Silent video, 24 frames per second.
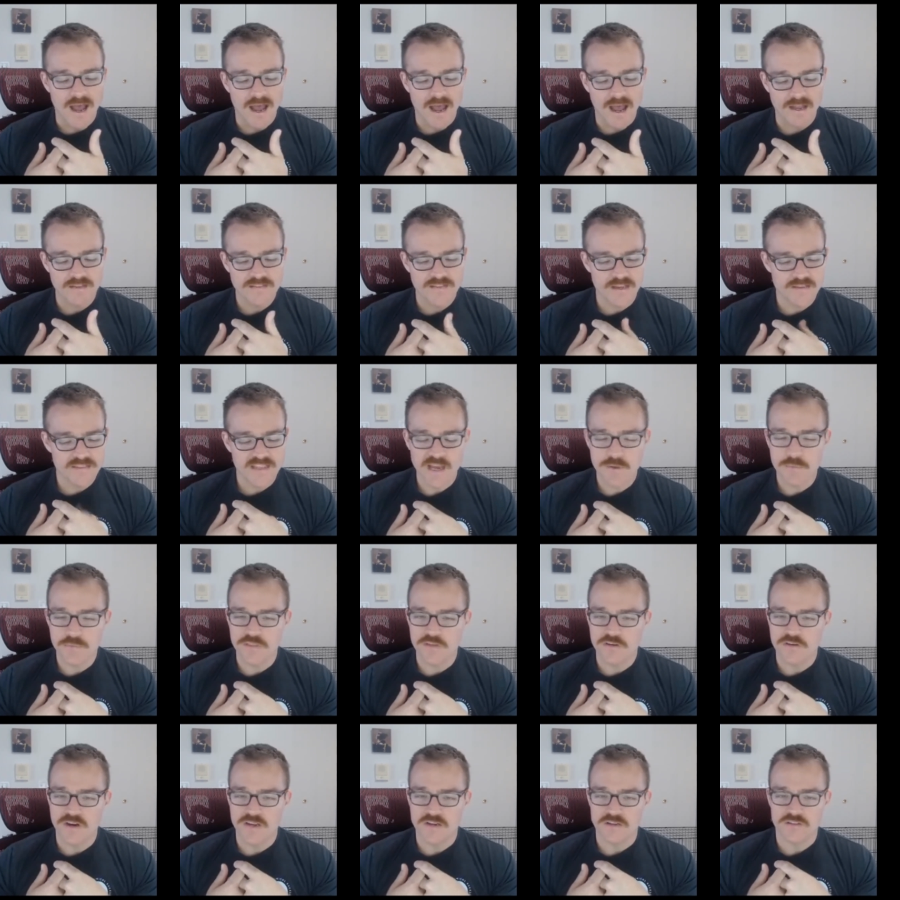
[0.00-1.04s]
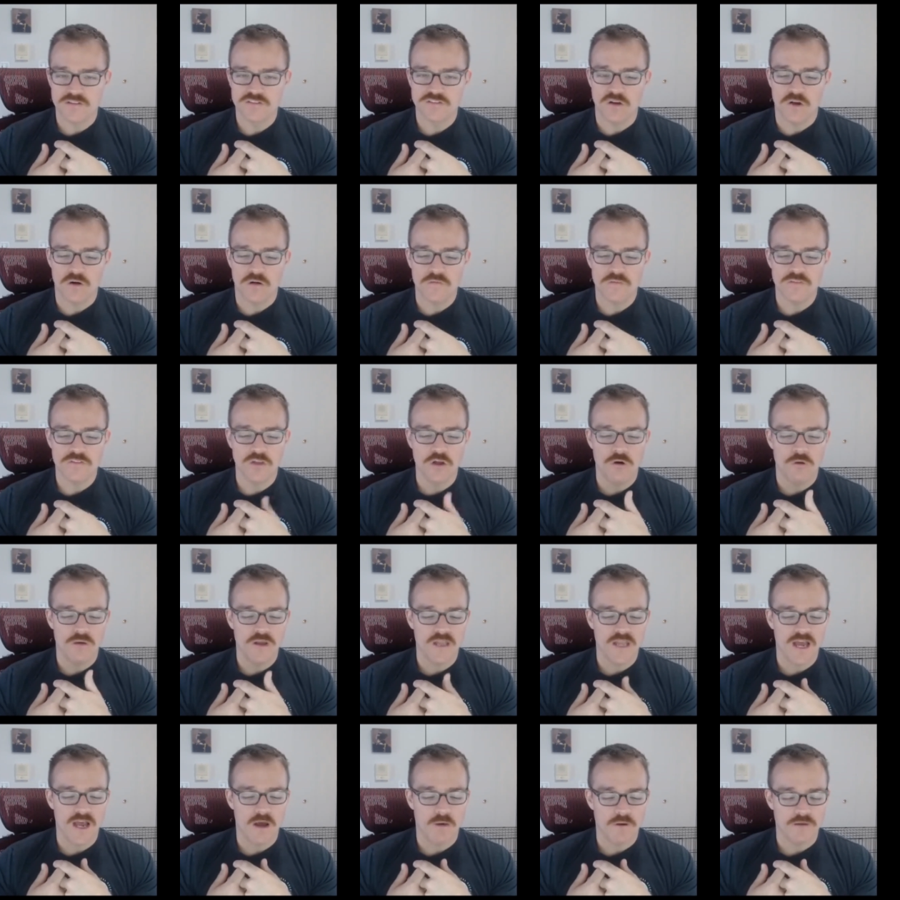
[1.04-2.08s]
I take that with a grain of salt,
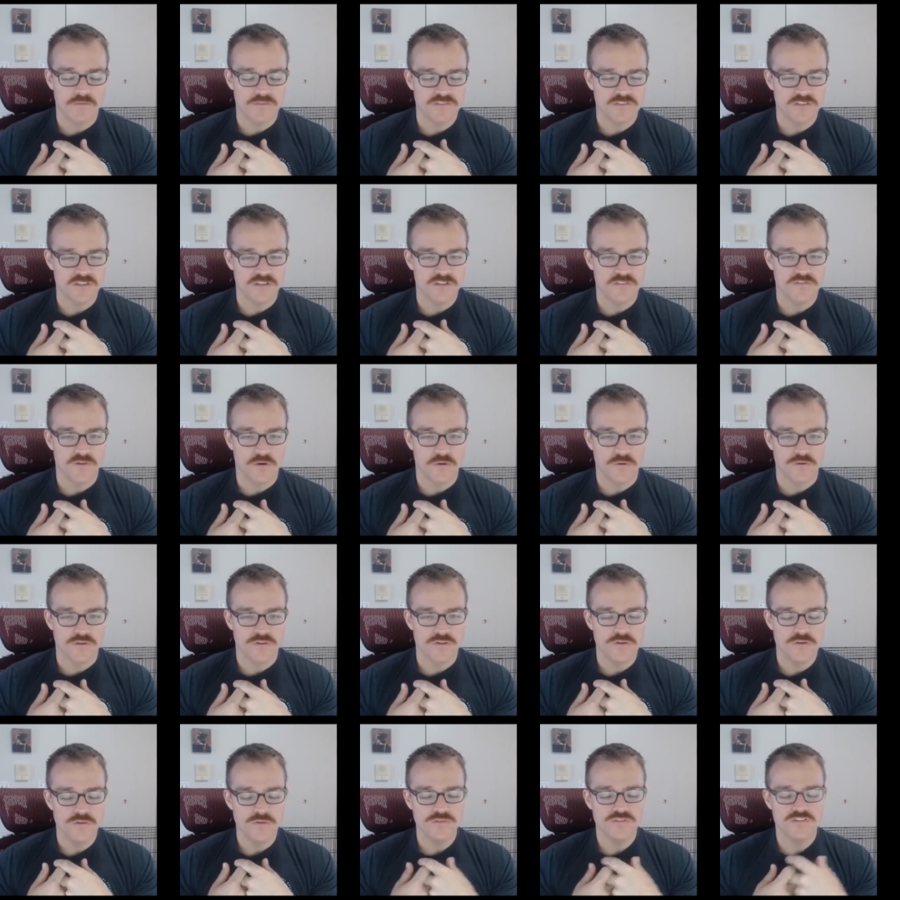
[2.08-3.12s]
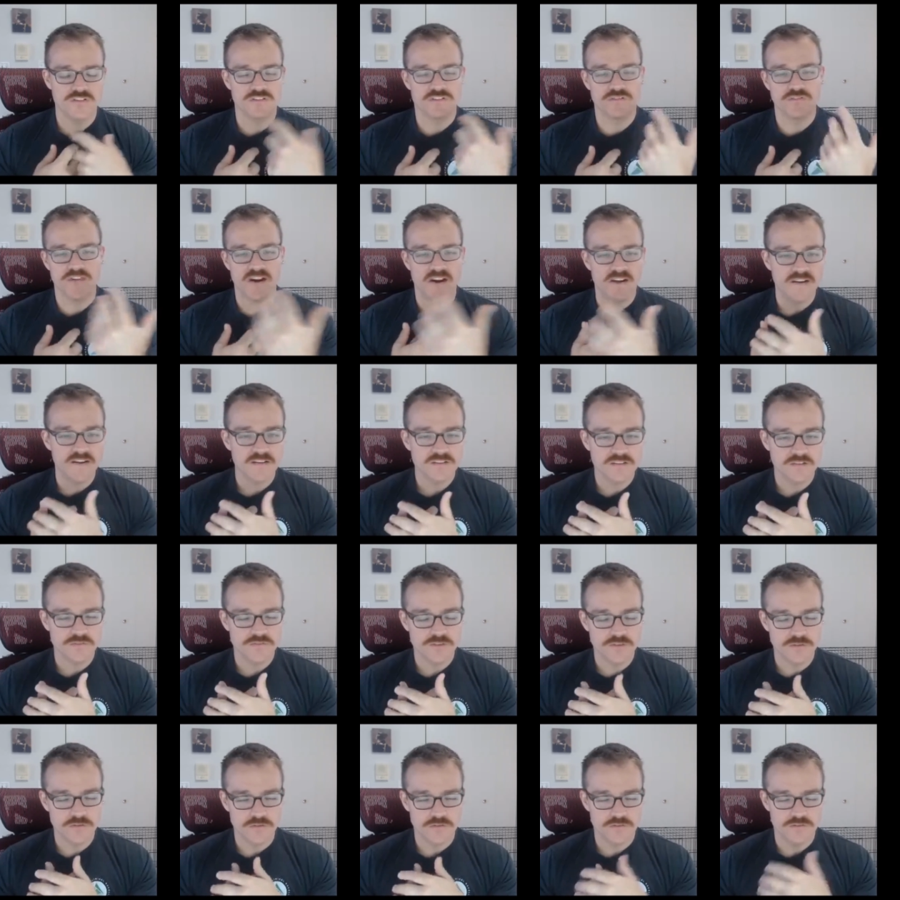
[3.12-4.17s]
knowing how I've seen FOTO used, its variants of
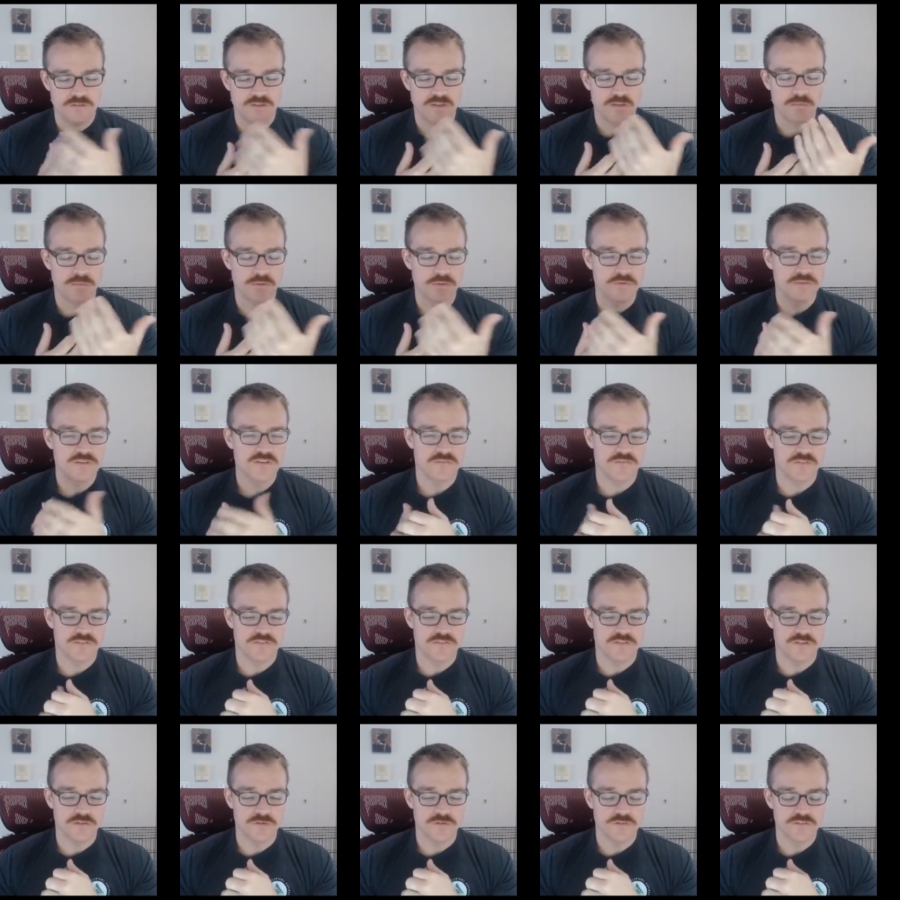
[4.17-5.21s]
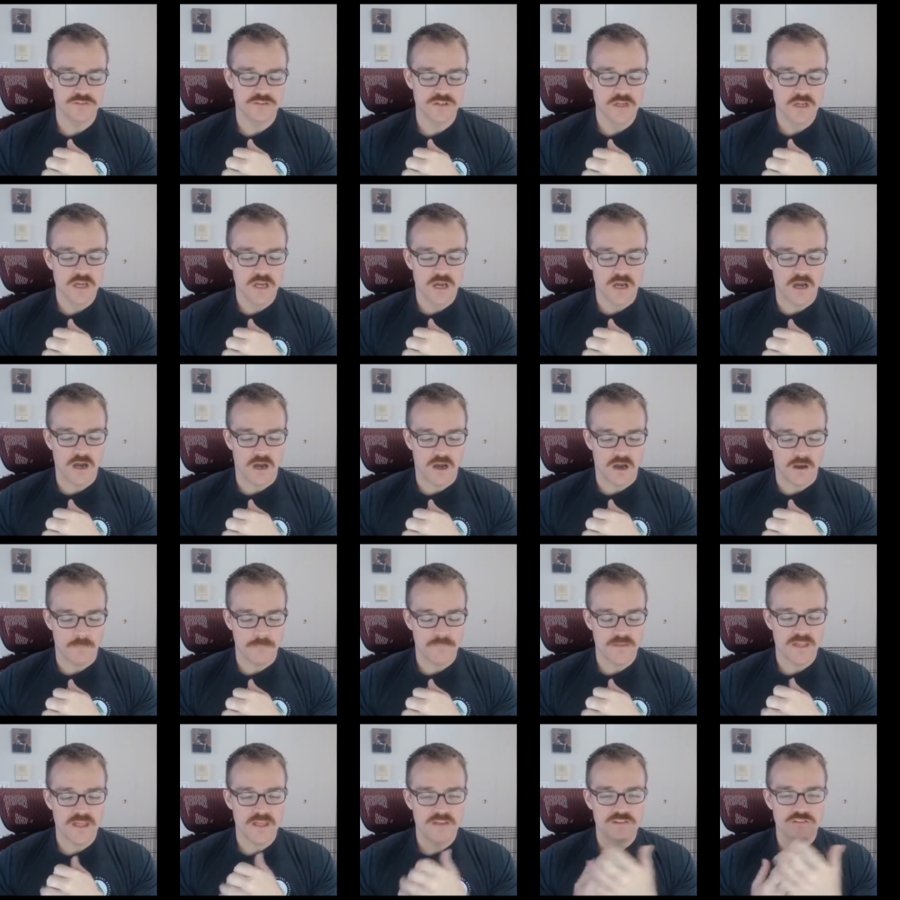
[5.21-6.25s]
use, the abuse of its use, um,
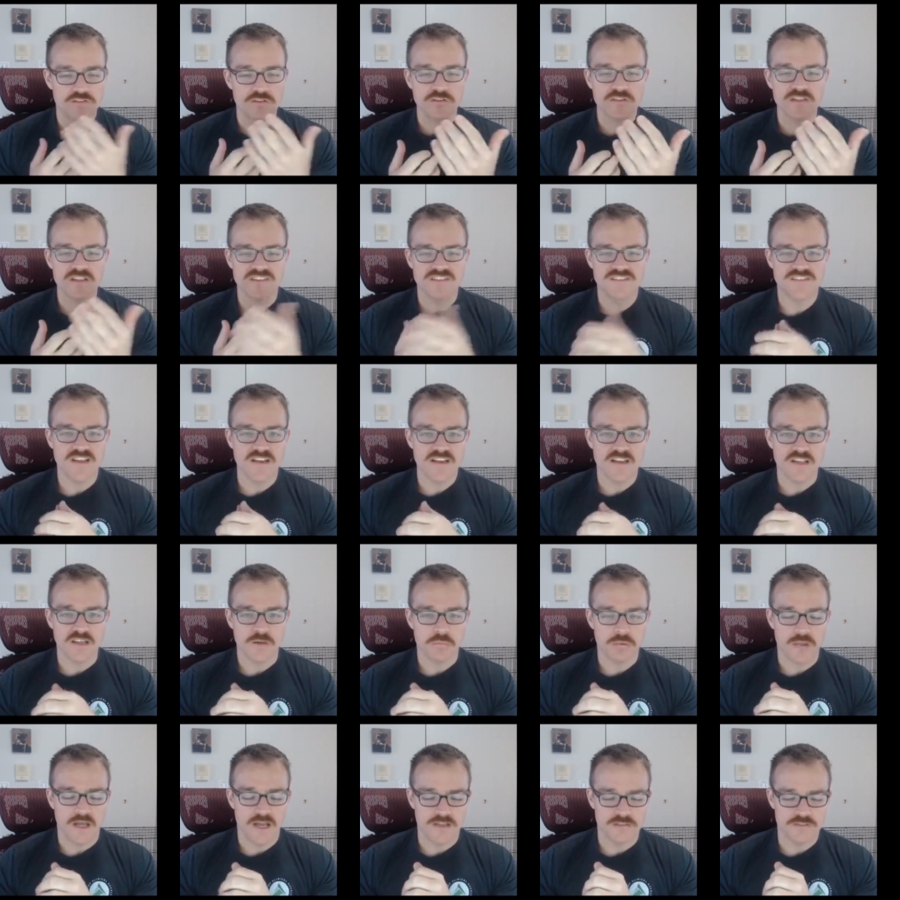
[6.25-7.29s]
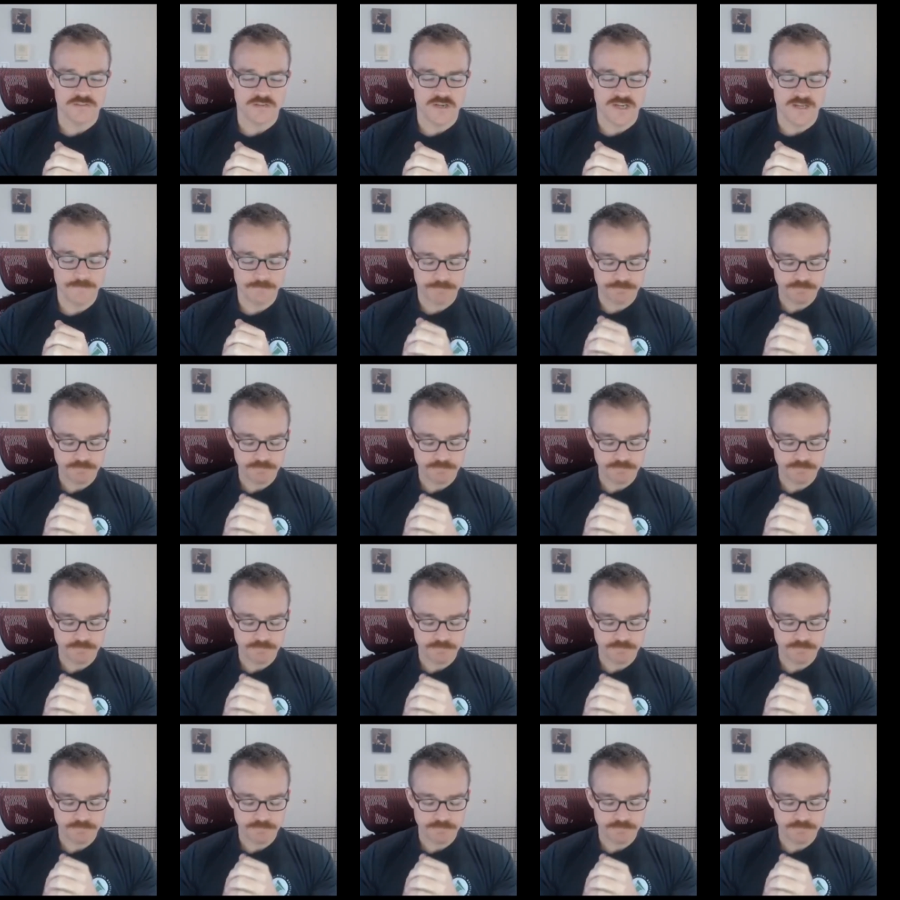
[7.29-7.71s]
and certainly setting applies, right?